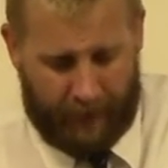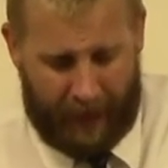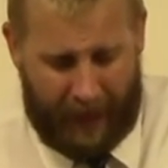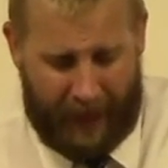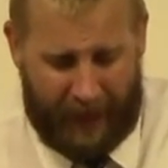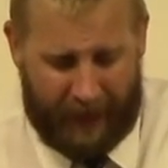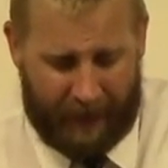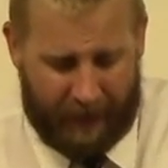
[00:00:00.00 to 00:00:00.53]

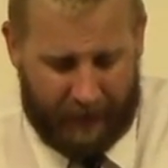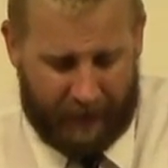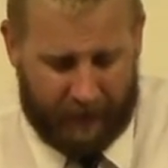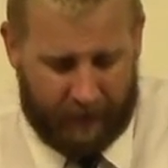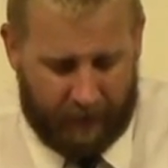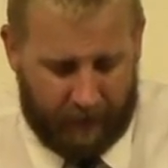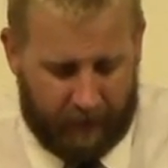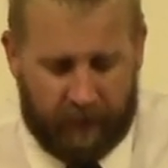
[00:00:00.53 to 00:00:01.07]
and
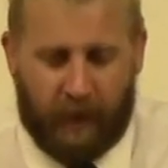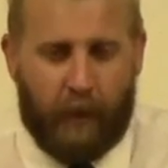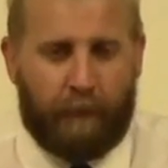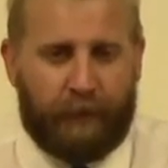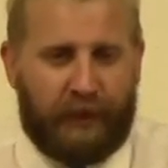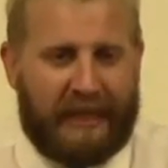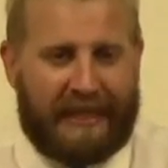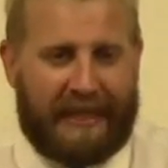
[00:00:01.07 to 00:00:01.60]

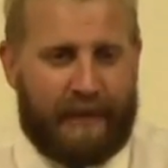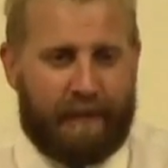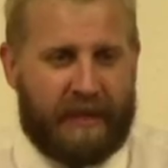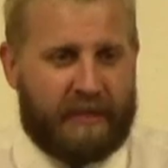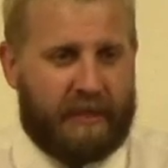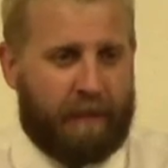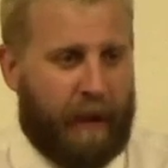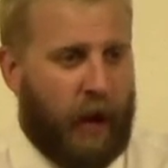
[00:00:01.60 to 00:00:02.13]
completely
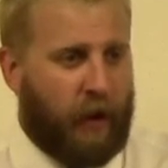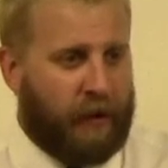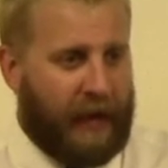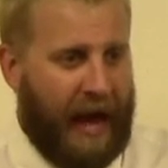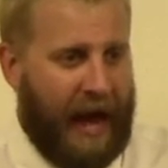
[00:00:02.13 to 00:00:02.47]
missed the boat